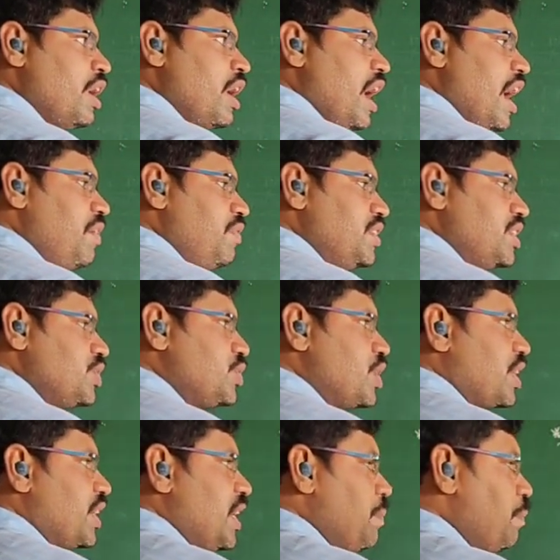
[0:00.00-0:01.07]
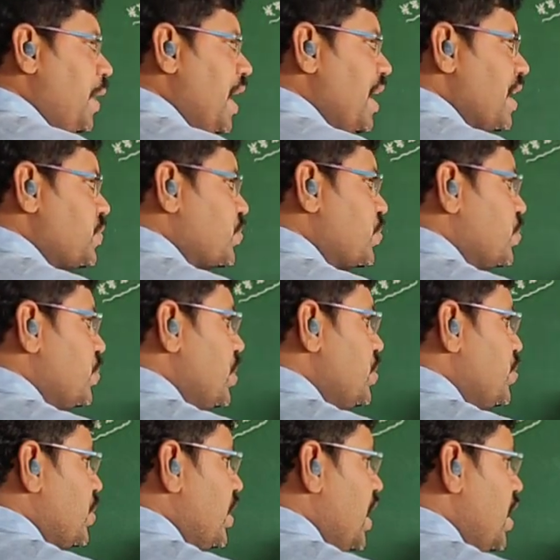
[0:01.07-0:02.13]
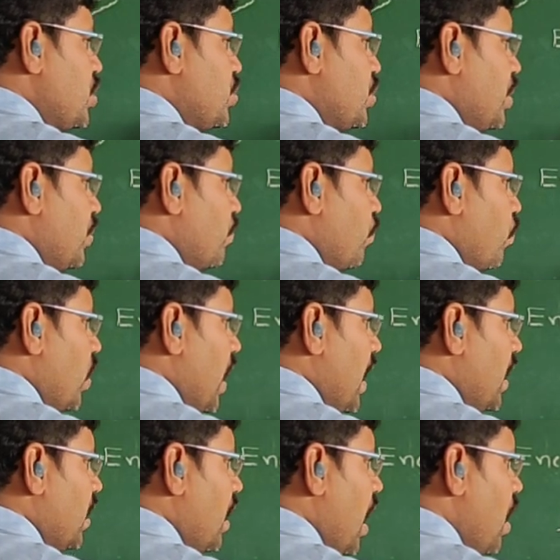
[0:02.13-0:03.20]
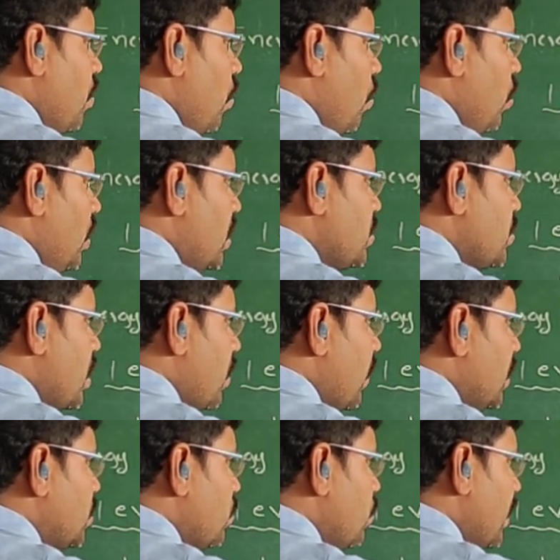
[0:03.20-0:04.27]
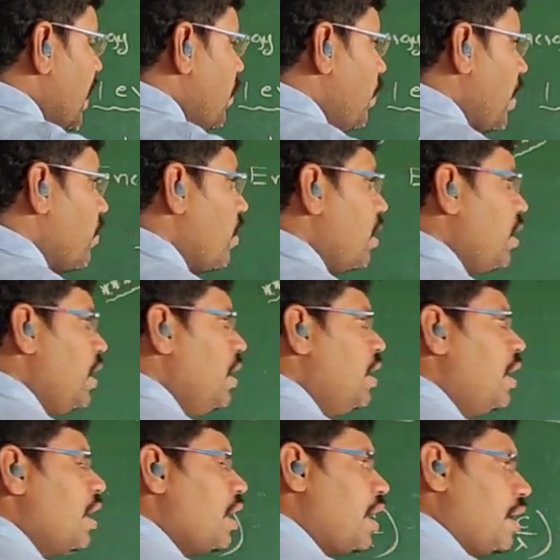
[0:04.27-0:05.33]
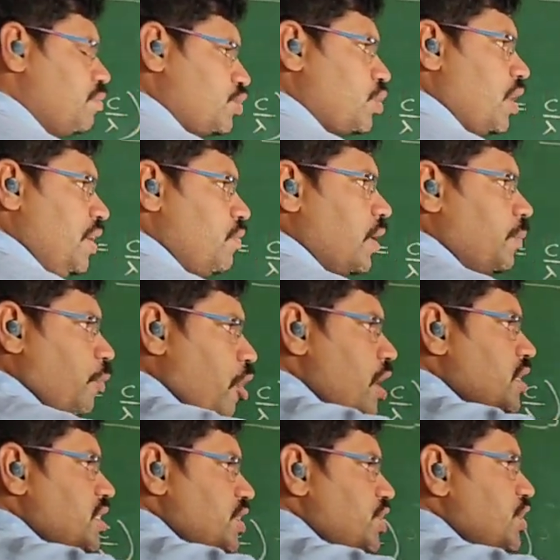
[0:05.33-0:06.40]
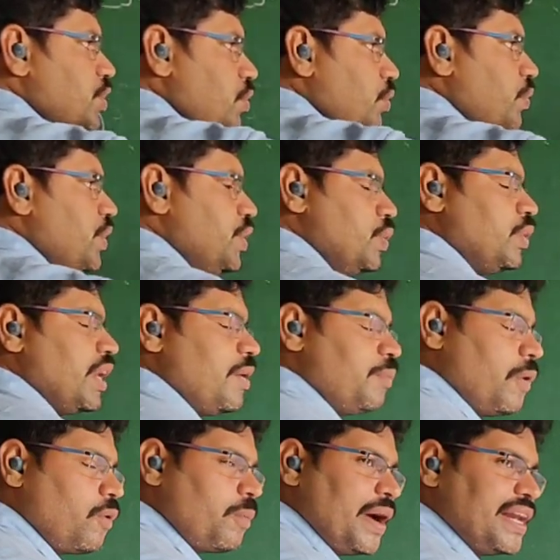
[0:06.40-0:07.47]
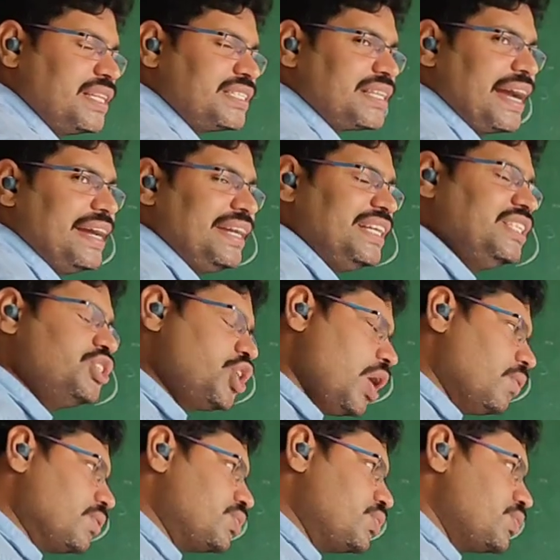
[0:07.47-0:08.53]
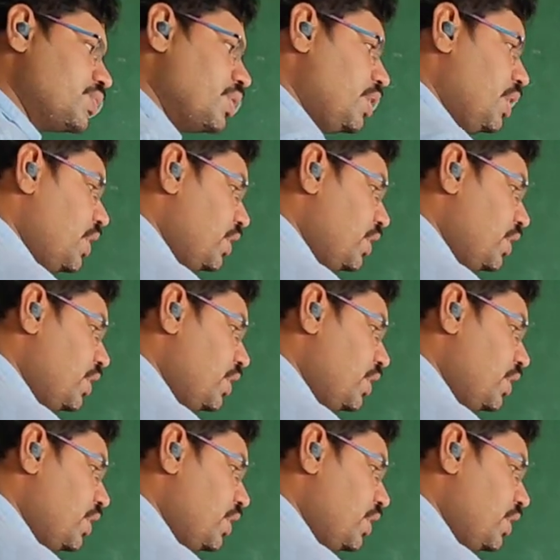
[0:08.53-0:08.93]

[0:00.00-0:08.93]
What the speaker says: and we just replace this relation. 1 electron volt is equal to 10 power, 1.602 into 10 power minus 19 joules.